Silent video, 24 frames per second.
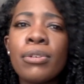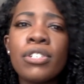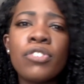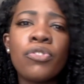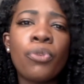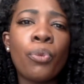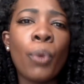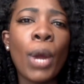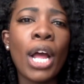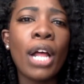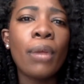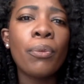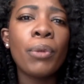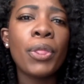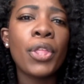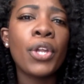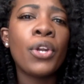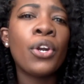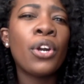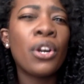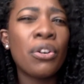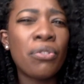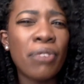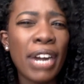was well
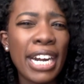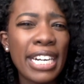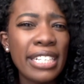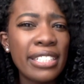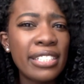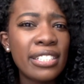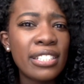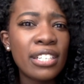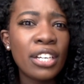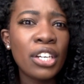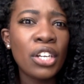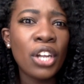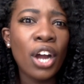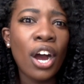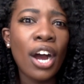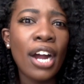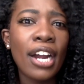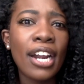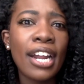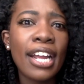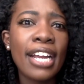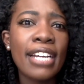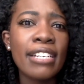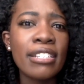within her rights to
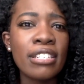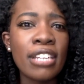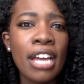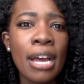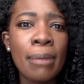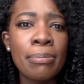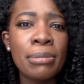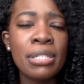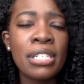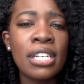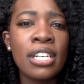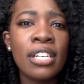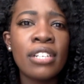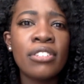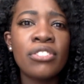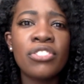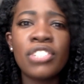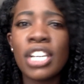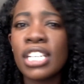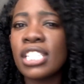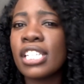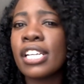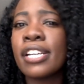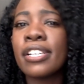not accept
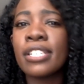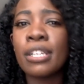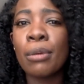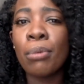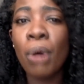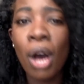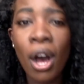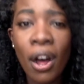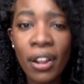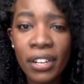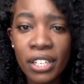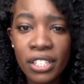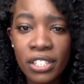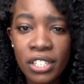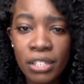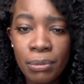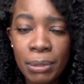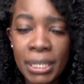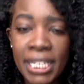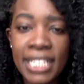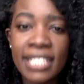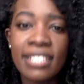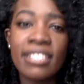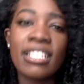Jessica's apology,
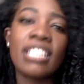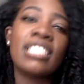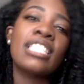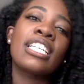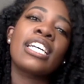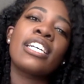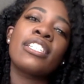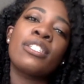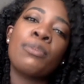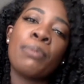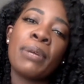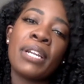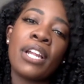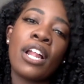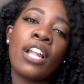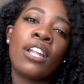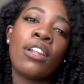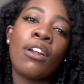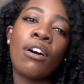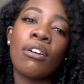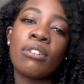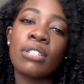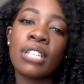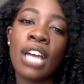because Jessica spent a
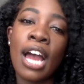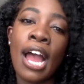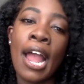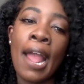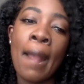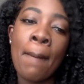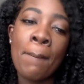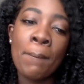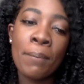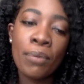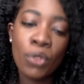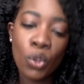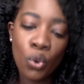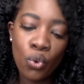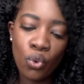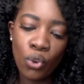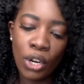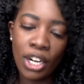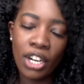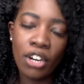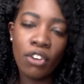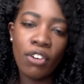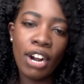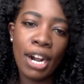long time
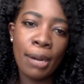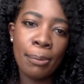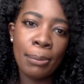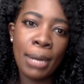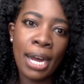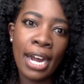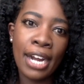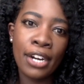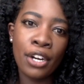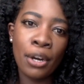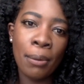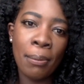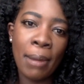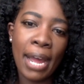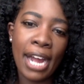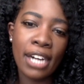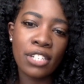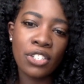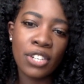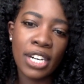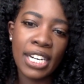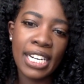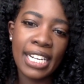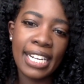running around behind her
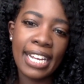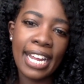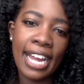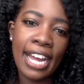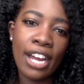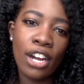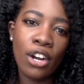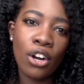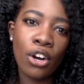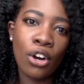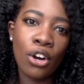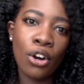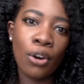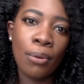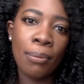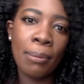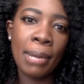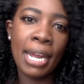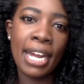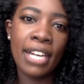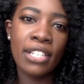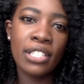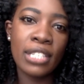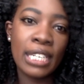back trying to get her
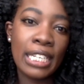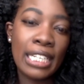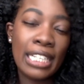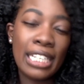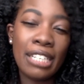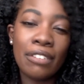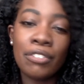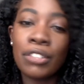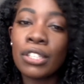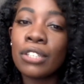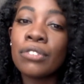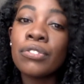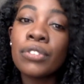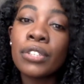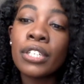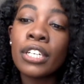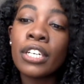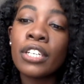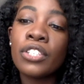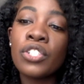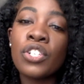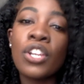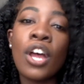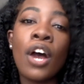man to leave her for
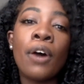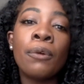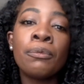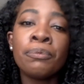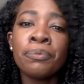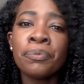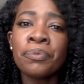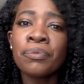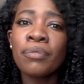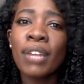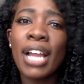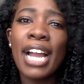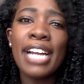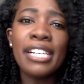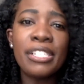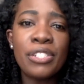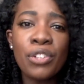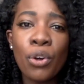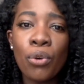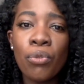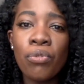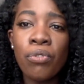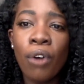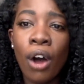her. So I
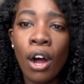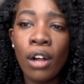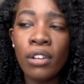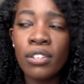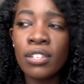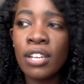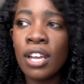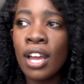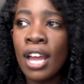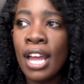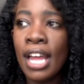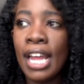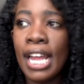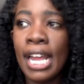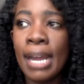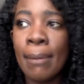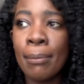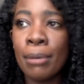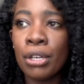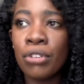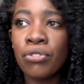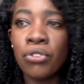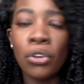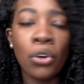don't fault
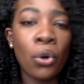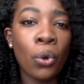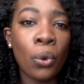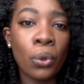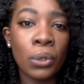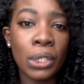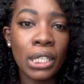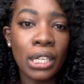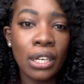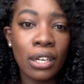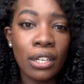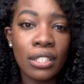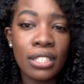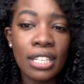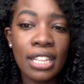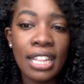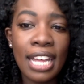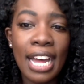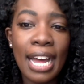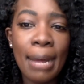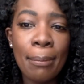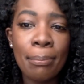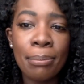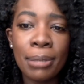Amber for holding on to
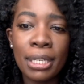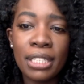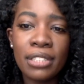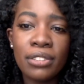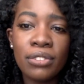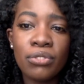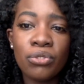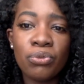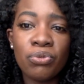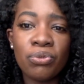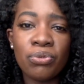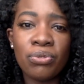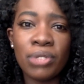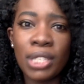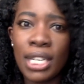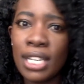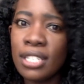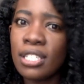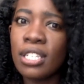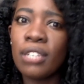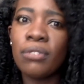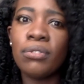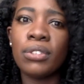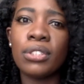that, but
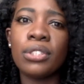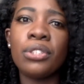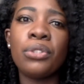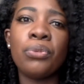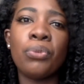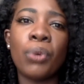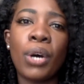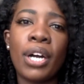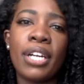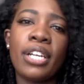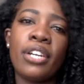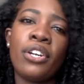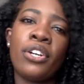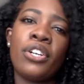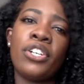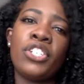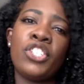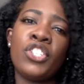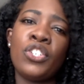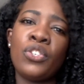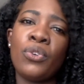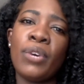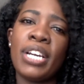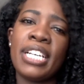Vanessa really wanted her
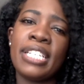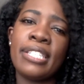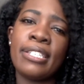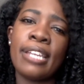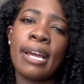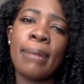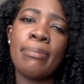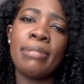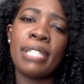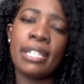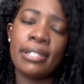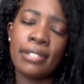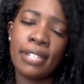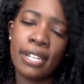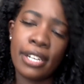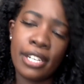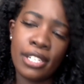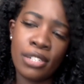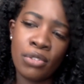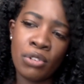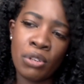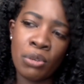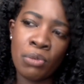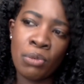to accept
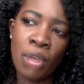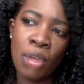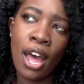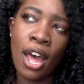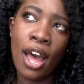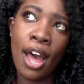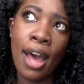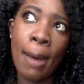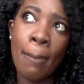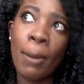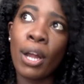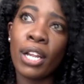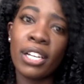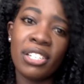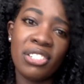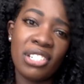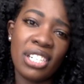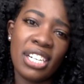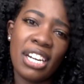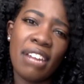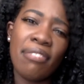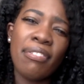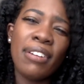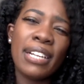Jessica's
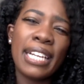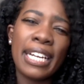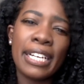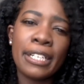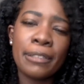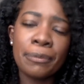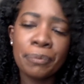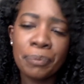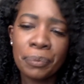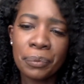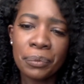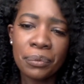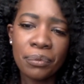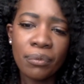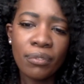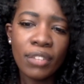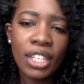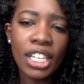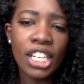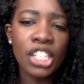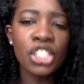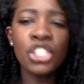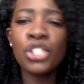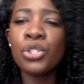apology, and I felt like
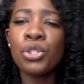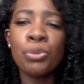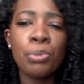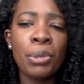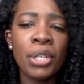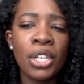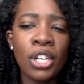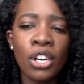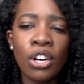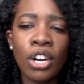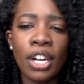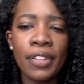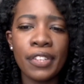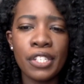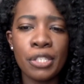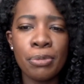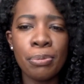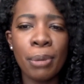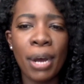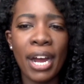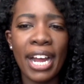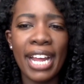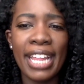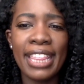she was putting her on the
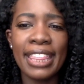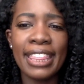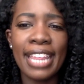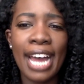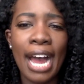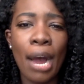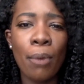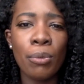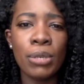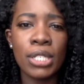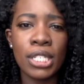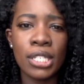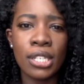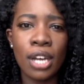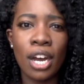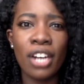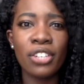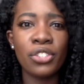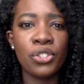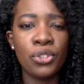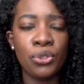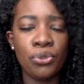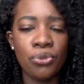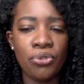spot, and that was not
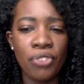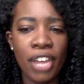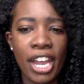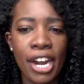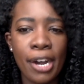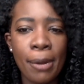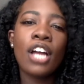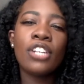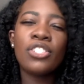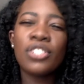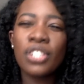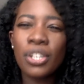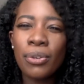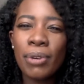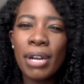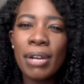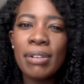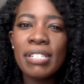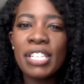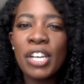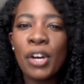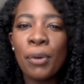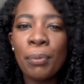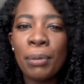too fair. Do you know what
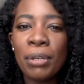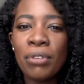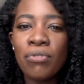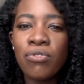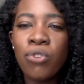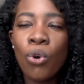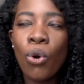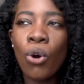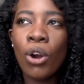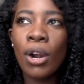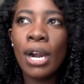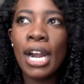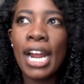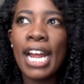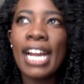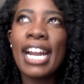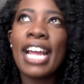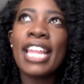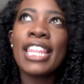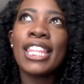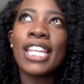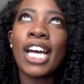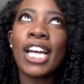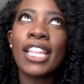I was hoping for? And
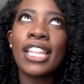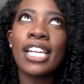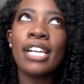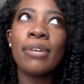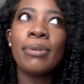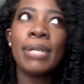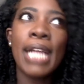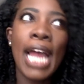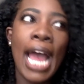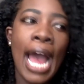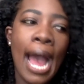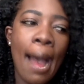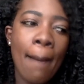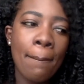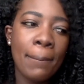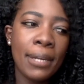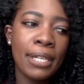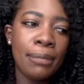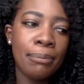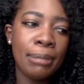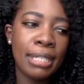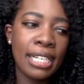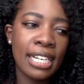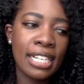I thought that it would
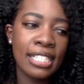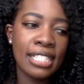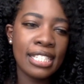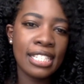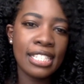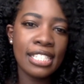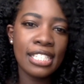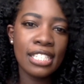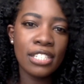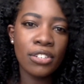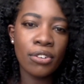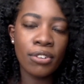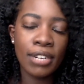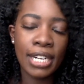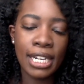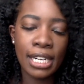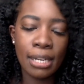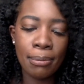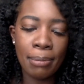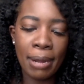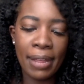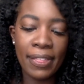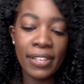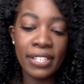happen because this is
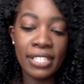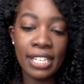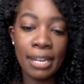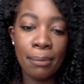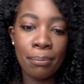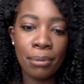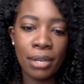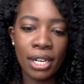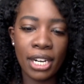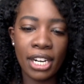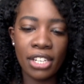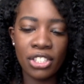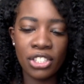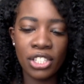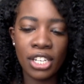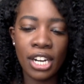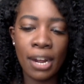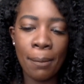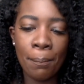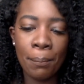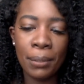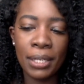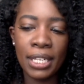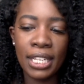created by the same production
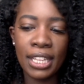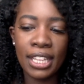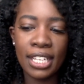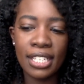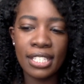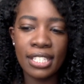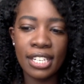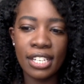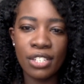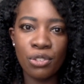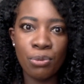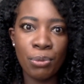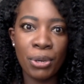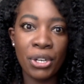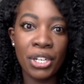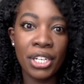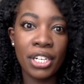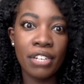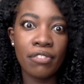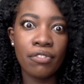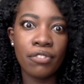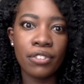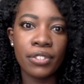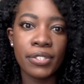company that does Married
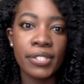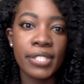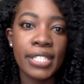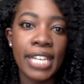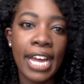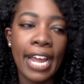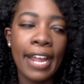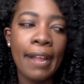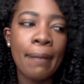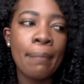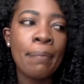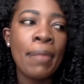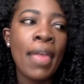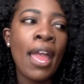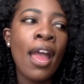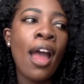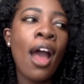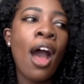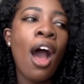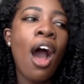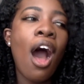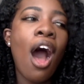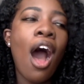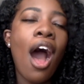at First Sight.
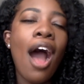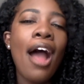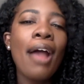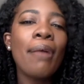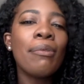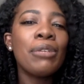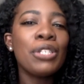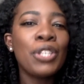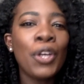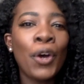I was